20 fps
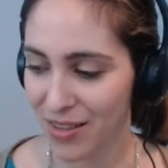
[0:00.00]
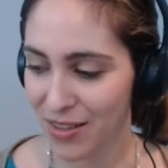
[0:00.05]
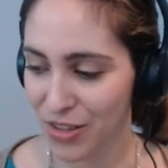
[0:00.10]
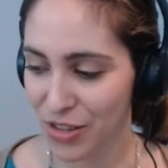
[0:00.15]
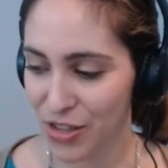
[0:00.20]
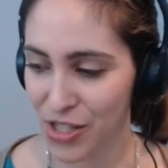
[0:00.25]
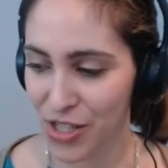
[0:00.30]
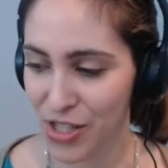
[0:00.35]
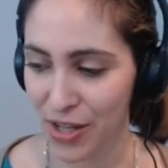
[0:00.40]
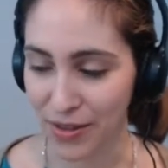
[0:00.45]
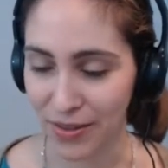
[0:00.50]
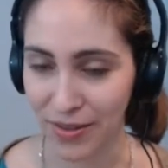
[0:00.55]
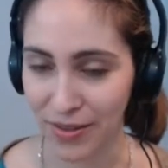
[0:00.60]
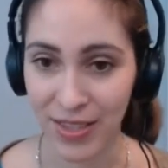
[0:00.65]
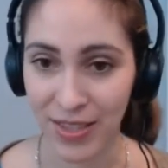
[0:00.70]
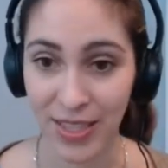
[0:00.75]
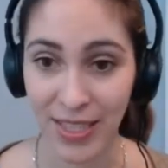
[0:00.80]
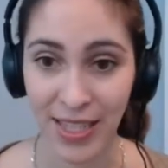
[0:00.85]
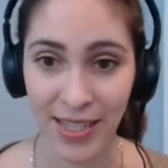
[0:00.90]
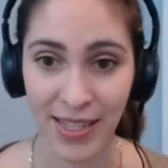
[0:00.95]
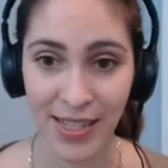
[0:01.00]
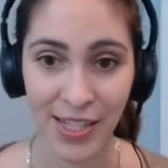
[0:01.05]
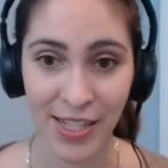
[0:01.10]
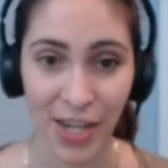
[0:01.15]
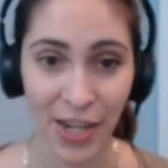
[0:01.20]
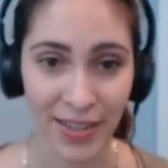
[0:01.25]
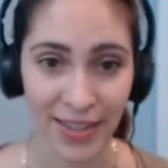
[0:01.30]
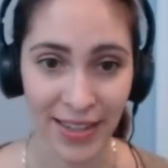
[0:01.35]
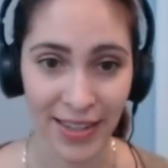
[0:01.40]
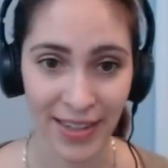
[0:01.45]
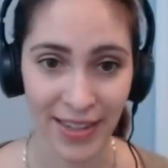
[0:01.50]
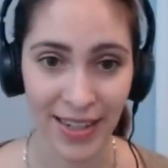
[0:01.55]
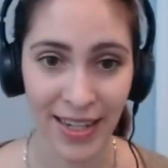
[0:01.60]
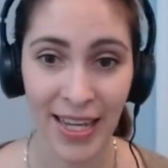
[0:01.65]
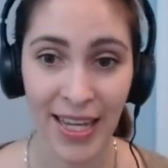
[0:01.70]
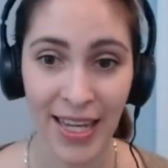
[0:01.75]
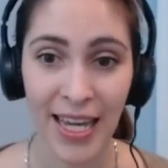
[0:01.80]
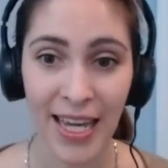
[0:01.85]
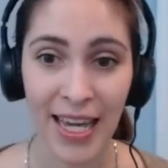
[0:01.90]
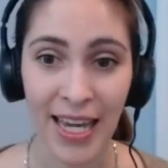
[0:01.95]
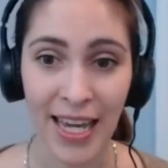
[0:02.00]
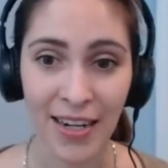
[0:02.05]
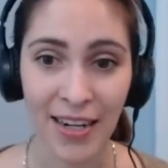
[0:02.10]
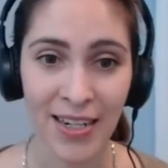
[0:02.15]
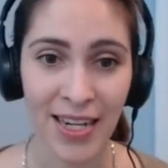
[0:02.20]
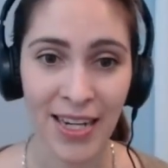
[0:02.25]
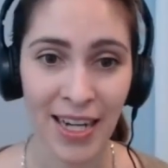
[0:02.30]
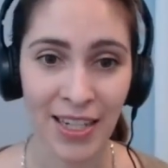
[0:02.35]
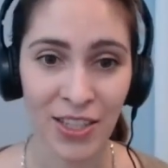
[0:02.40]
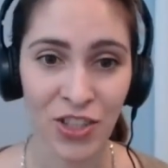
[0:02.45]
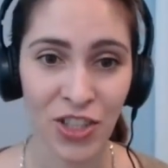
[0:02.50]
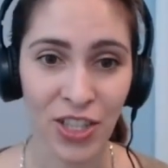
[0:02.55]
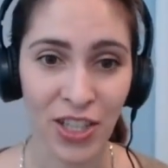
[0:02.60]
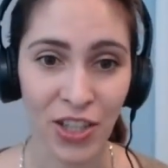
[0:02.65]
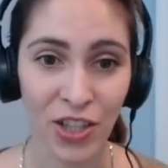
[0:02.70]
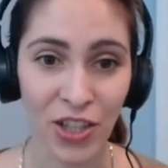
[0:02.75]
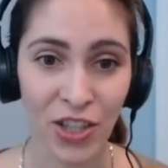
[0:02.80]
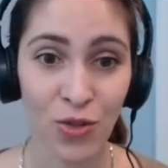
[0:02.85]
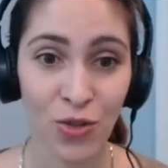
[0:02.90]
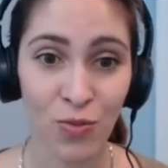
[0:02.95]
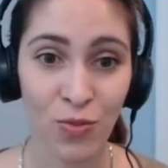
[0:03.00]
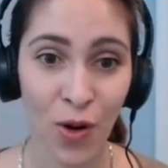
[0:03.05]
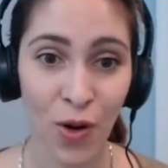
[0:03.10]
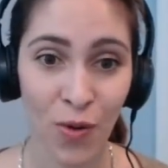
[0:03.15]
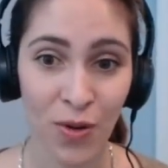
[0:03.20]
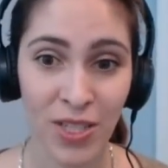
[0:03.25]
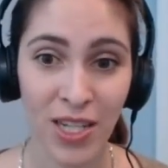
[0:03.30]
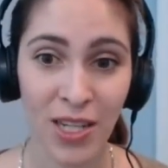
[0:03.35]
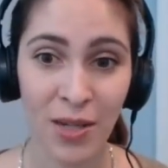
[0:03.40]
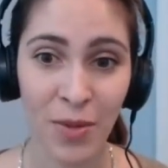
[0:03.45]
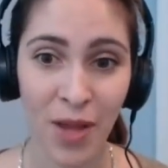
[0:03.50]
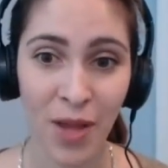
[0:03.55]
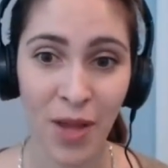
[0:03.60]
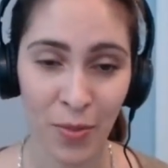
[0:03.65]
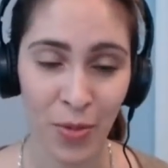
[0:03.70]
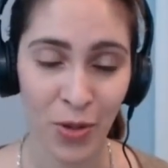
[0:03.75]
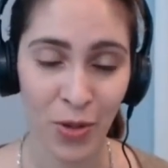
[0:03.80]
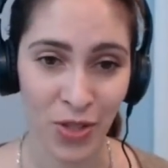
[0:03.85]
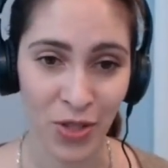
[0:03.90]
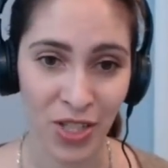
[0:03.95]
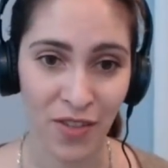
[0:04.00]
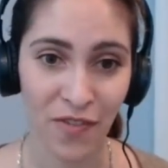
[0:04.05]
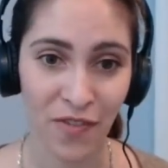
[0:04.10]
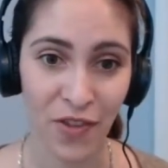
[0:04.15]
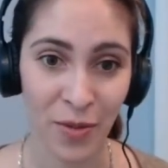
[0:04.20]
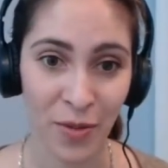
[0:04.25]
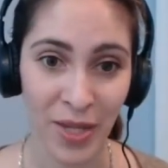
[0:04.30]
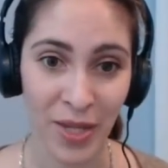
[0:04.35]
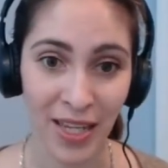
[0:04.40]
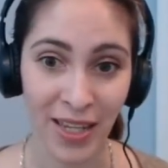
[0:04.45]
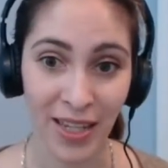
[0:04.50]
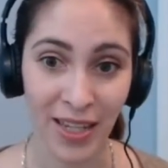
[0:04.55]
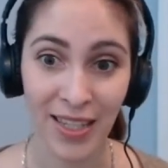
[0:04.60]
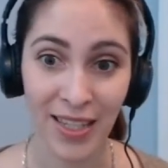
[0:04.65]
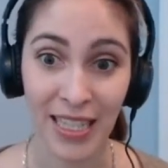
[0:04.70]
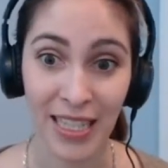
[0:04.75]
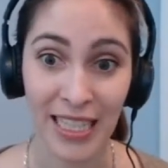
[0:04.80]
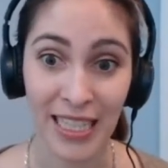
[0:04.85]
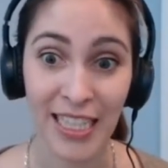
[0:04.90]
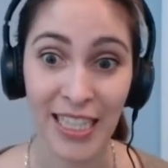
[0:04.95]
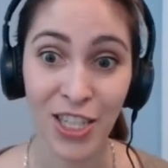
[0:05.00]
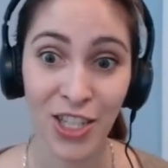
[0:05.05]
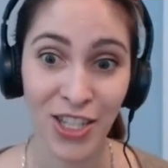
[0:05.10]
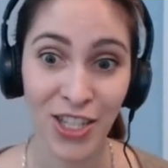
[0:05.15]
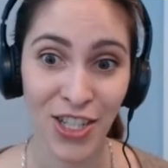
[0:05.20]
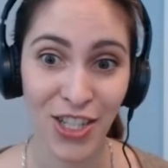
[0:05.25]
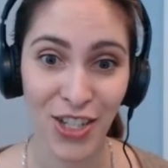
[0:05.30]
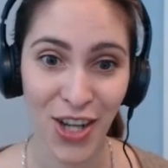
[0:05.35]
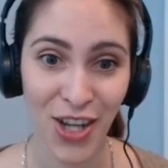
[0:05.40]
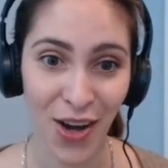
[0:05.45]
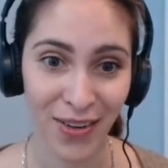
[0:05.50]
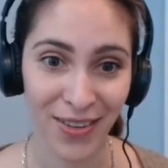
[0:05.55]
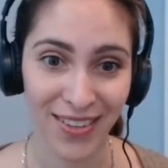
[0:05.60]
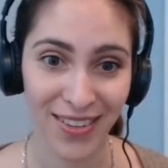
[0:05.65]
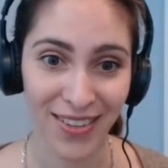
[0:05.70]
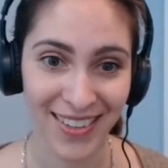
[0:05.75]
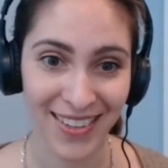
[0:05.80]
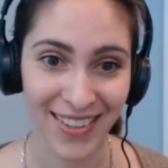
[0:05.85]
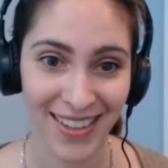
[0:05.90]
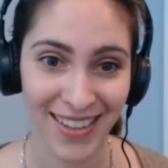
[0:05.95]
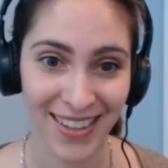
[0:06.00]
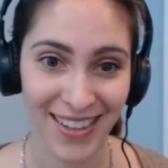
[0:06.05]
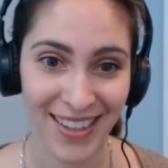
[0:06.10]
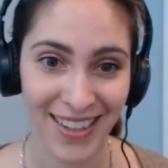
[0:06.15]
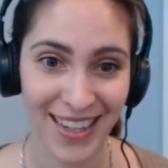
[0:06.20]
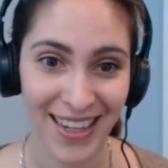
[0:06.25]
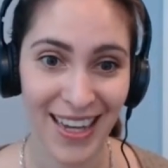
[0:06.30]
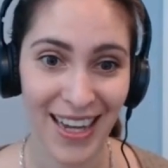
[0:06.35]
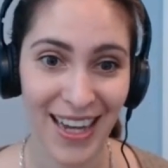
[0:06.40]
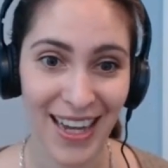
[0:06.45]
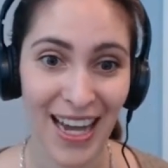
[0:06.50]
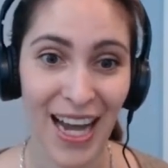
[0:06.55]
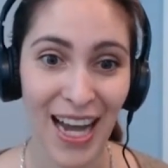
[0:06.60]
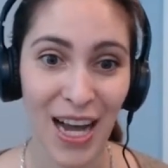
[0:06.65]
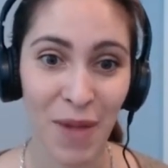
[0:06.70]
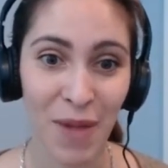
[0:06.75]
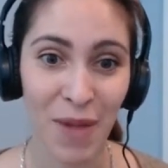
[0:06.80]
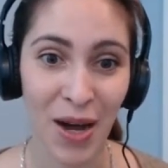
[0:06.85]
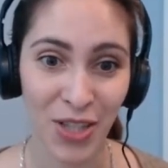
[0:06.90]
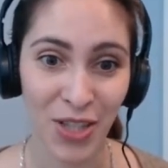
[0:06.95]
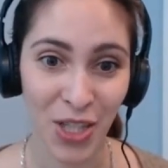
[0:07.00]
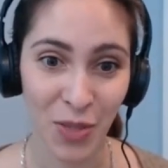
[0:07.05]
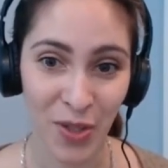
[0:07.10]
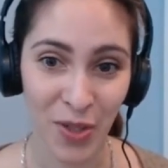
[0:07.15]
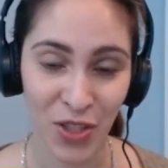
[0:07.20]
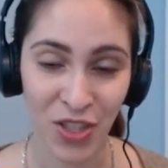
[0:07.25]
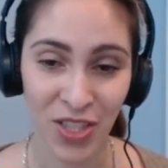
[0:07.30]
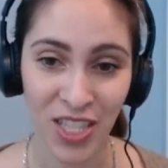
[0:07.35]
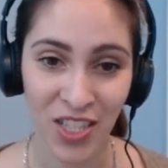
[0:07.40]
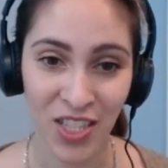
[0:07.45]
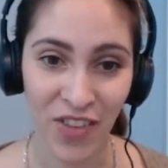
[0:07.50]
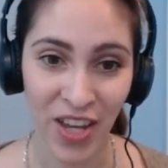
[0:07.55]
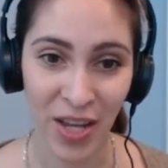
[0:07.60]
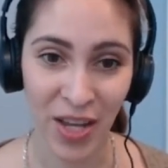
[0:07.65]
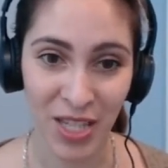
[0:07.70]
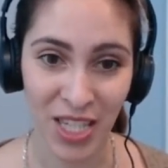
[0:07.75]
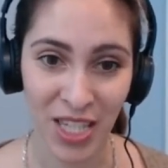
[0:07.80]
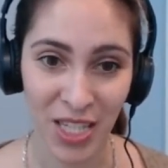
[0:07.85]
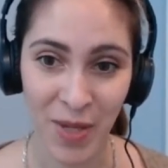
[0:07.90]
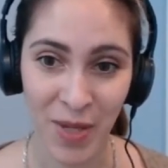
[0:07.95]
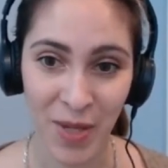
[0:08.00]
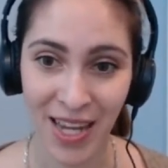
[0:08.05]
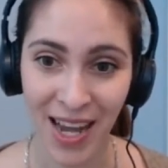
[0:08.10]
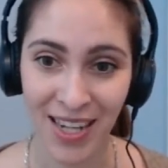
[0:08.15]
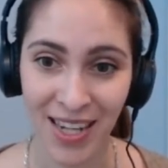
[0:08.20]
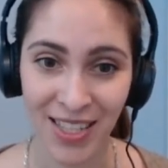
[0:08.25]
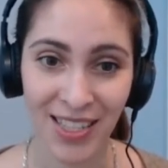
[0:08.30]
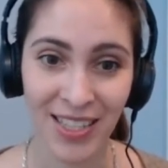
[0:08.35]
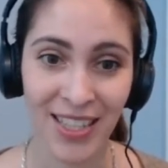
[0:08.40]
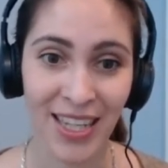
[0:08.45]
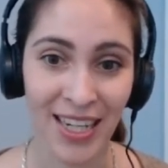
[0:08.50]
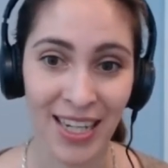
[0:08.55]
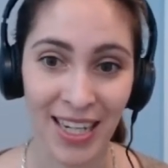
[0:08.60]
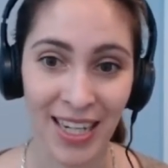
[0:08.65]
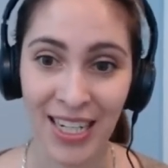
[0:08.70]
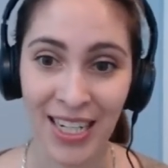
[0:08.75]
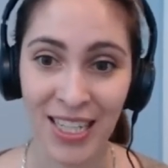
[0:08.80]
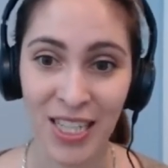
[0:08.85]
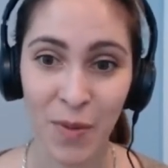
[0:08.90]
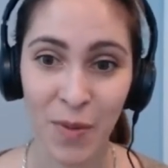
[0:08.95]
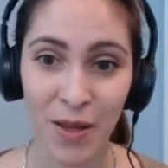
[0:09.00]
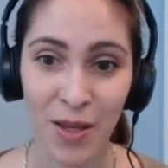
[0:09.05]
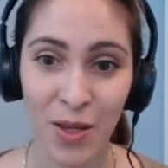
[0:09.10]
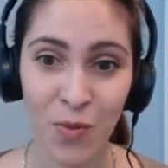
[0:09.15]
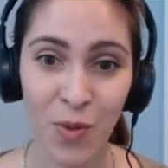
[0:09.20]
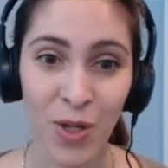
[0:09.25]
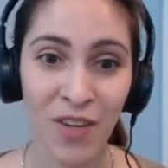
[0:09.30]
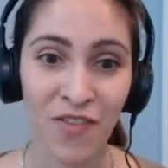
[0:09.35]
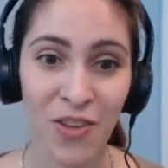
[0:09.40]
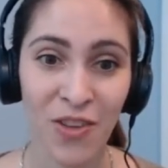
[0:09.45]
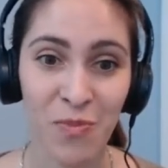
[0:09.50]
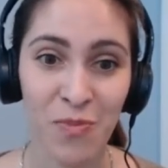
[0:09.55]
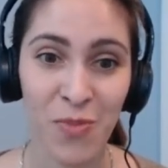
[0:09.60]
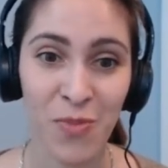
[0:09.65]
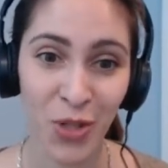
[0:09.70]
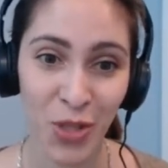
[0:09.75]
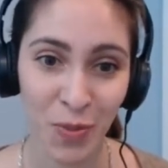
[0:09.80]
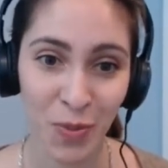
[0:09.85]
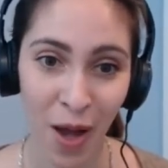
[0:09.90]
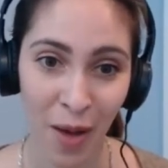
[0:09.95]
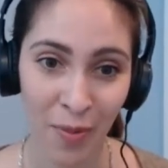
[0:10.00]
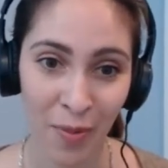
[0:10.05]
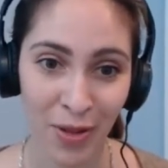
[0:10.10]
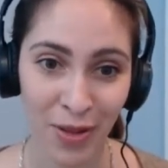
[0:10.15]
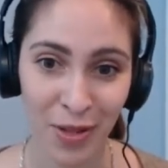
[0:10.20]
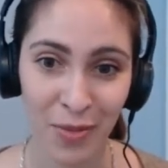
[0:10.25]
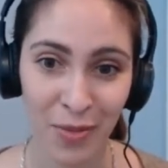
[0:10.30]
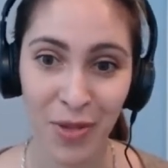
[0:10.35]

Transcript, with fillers: So to get started, Erin, actually, you wrote a blog post for me years ago. Yes. About special needs families being isolated. And it's probably one of the most popular